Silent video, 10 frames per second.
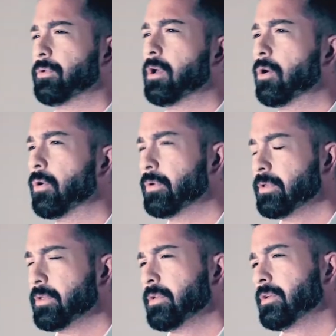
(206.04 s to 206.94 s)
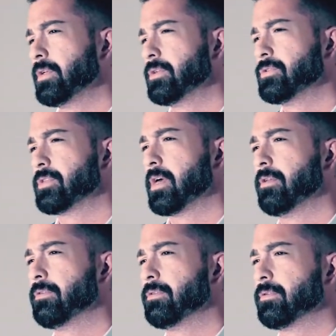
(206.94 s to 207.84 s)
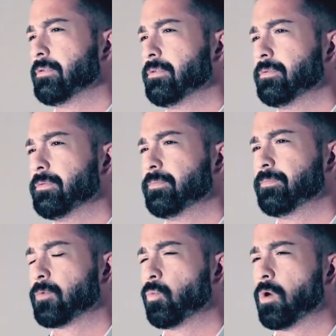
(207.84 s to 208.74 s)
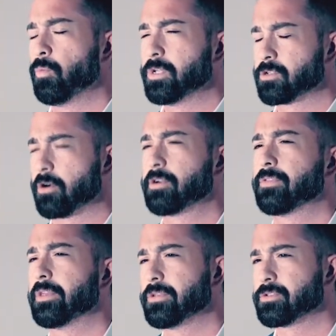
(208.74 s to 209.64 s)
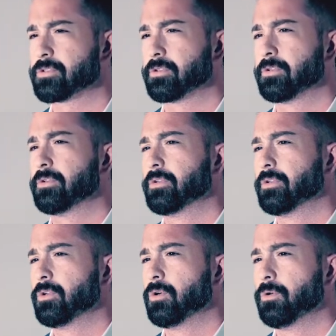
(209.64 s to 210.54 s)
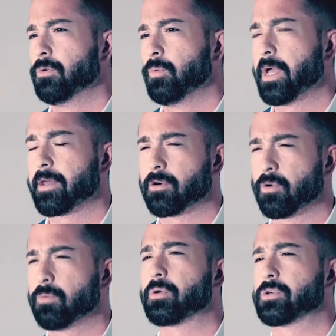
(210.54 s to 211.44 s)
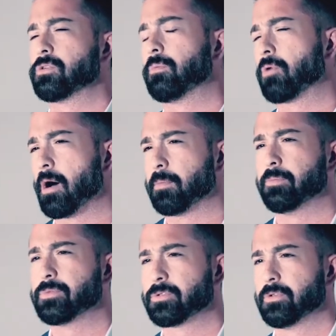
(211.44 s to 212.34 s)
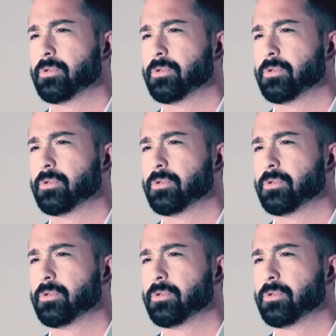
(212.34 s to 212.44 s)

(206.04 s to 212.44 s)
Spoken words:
know is that when we started this, we had our own personal problems.